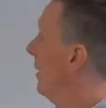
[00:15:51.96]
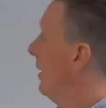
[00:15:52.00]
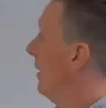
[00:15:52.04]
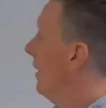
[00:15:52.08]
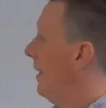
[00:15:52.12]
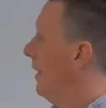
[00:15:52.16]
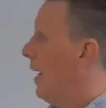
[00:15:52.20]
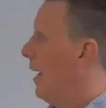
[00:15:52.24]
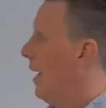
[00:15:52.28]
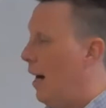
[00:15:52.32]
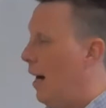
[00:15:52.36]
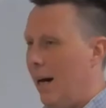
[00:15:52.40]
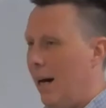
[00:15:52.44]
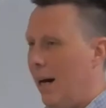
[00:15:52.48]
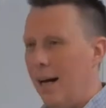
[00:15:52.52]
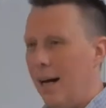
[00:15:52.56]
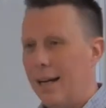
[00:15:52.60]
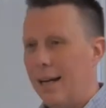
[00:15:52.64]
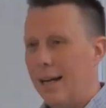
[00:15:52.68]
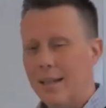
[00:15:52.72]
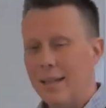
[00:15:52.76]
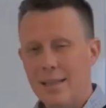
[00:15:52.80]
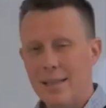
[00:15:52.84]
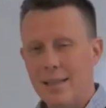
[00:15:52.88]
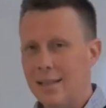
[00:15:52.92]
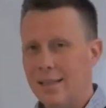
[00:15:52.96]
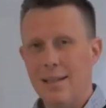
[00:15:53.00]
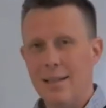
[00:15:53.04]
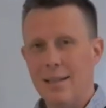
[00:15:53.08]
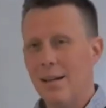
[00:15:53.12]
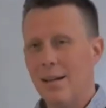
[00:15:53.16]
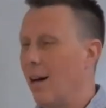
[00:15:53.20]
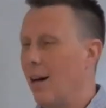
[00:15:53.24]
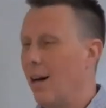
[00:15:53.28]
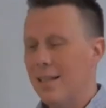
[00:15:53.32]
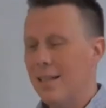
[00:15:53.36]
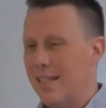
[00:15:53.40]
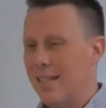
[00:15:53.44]
I can't
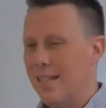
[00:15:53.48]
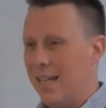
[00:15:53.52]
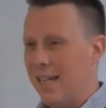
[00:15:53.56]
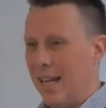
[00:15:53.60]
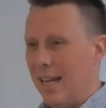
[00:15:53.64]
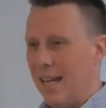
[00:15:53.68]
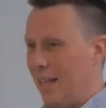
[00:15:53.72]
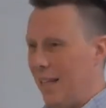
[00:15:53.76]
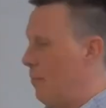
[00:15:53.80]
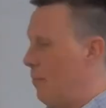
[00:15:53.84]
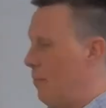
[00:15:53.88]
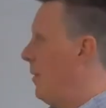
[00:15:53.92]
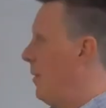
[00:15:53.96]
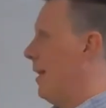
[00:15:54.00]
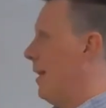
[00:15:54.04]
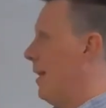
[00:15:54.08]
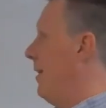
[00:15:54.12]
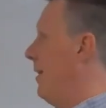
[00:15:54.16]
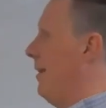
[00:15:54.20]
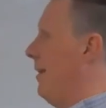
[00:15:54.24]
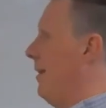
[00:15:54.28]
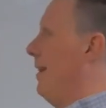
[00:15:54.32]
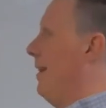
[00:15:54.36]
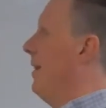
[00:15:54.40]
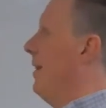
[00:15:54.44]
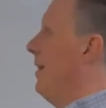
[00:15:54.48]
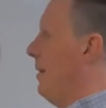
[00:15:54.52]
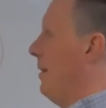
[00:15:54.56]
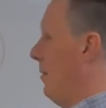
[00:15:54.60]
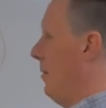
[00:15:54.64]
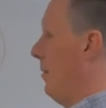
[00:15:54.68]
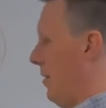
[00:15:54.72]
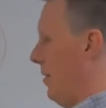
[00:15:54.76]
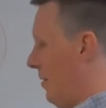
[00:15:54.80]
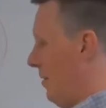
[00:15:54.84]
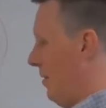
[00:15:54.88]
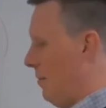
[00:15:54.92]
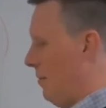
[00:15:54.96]
see that what
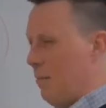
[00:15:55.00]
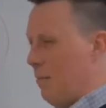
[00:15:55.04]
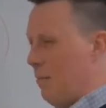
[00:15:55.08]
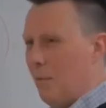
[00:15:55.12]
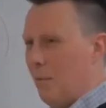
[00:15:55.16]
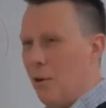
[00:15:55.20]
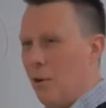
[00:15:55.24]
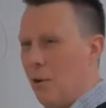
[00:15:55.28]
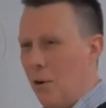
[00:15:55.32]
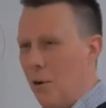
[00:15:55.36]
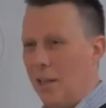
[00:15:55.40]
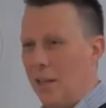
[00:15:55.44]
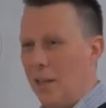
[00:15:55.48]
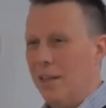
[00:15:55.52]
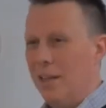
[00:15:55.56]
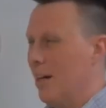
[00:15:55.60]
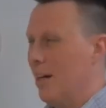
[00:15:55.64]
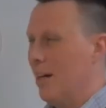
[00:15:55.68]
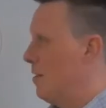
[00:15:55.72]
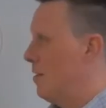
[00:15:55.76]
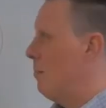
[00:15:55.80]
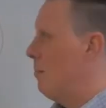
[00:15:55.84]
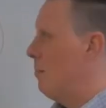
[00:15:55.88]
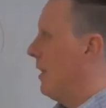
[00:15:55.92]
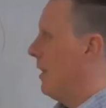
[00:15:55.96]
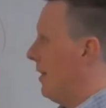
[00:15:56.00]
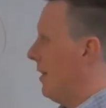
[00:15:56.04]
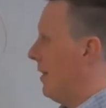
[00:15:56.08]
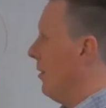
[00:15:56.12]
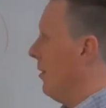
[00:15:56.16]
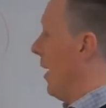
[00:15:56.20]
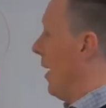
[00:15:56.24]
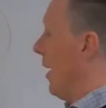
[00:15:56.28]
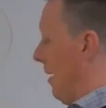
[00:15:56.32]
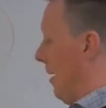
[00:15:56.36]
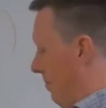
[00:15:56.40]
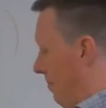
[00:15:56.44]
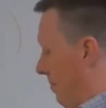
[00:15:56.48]
good it does, but okay.